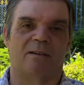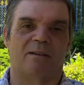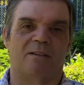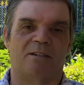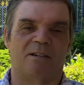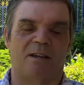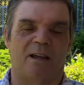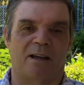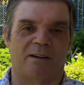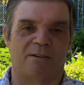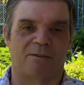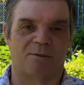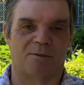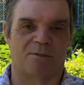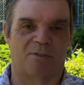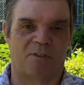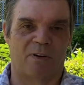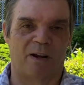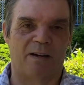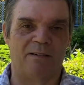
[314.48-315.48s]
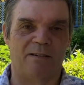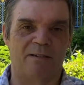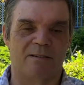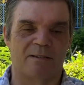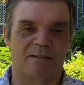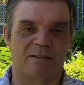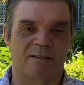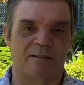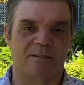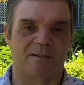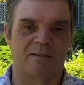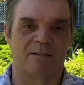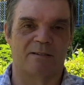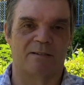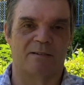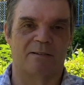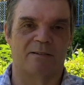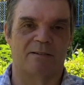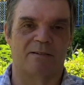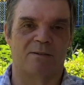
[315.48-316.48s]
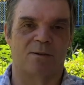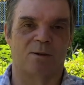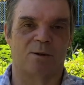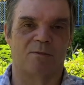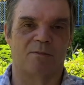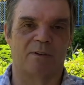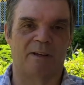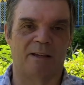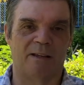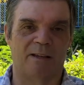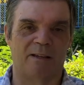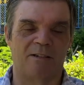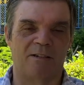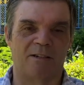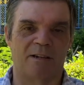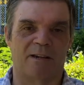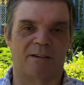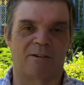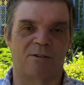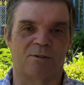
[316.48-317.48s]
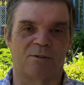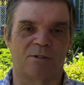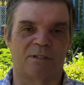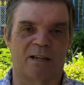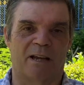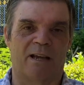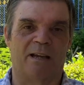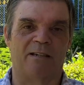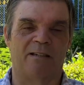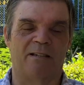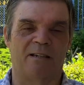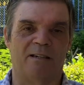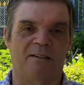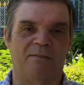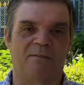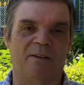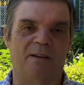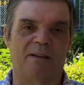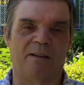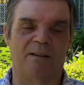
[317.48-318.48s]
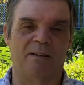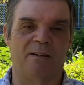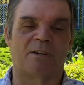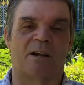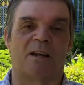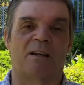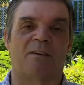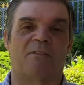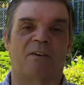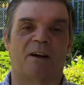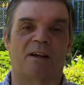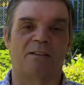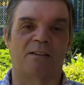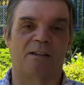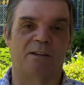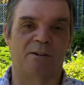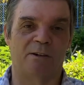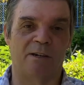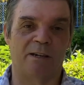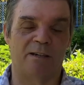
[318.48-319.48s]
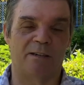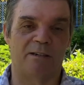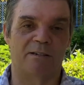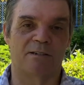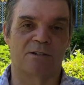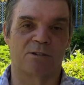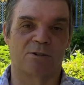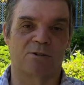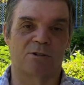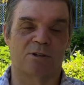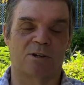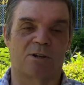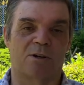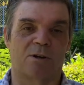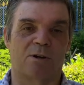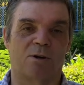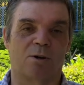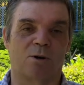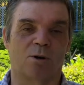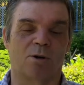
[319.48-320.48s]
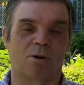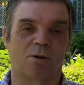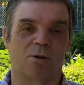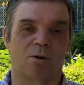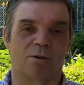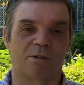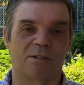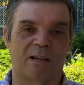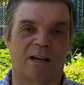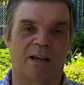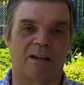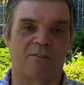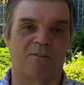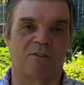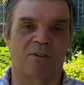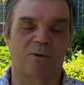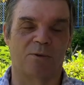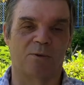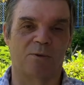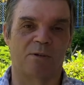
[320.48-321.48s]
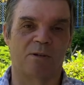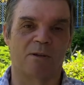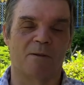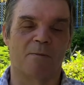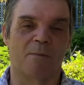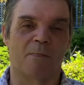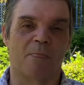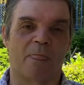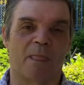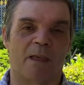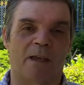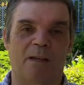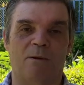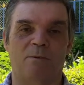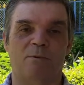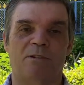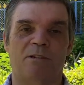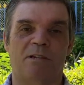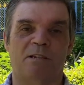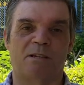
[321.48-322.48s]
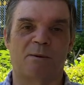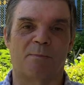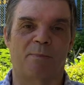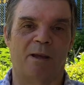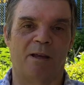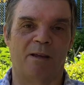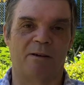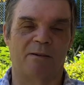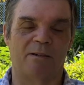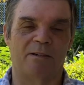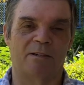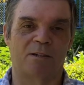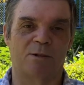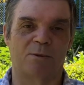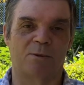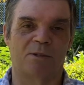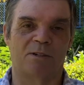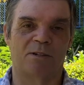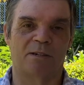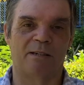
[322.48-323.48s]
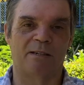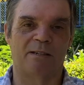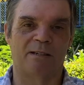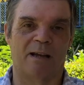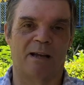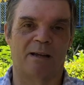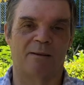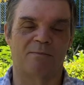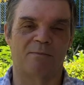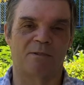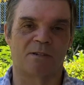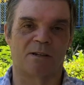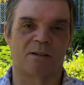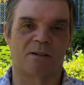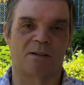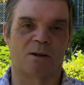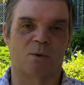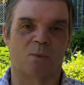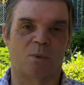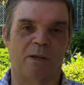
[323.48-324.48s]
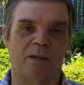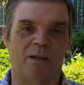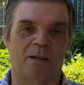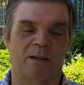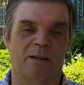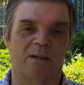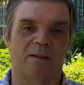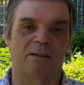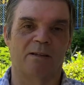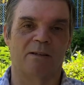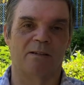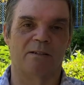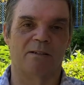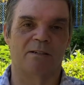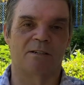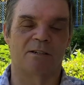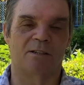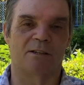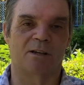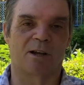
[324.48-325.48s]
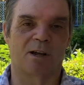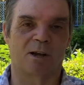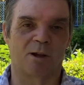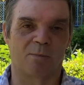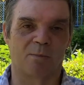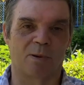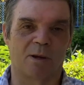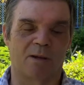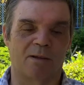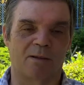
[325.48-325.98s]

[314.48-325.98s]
She had no friends over here. She had no Thai TV. Trying to find the ingredients so she could cook her own Thai food. He was disappearing two or three times a week to the club.